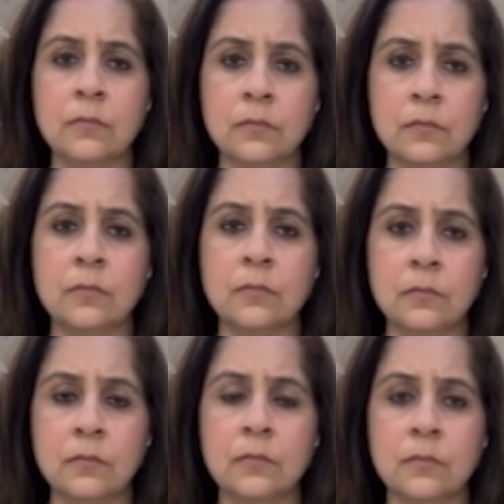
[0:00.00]

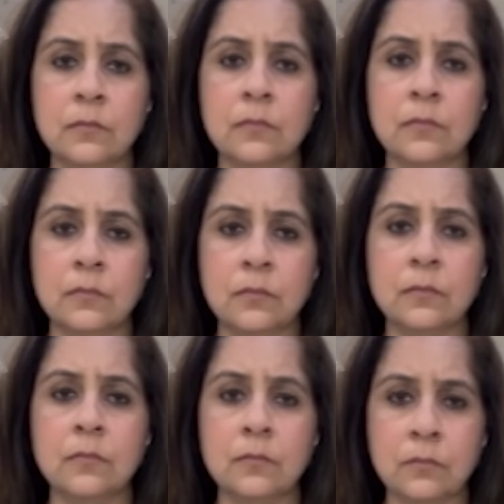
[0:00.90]

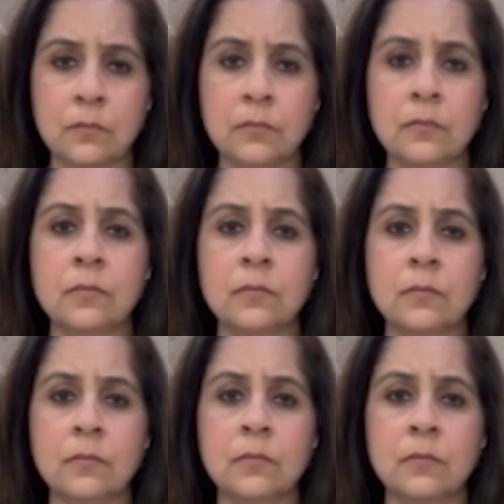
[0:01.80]

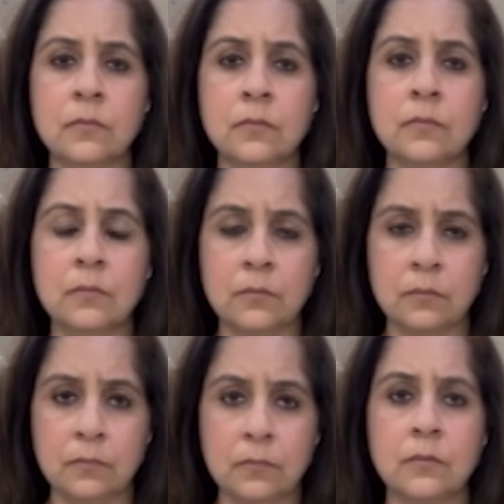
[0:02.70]

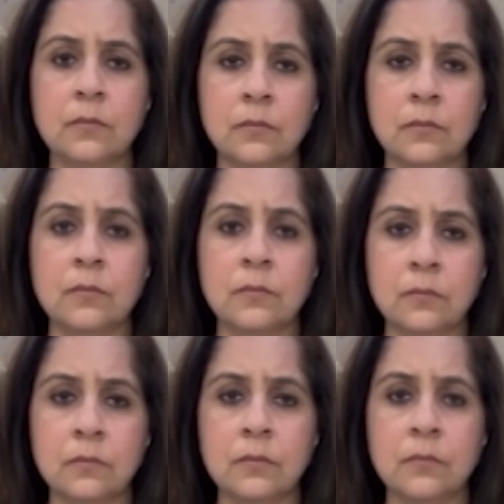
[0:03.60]
The person shown says nothing.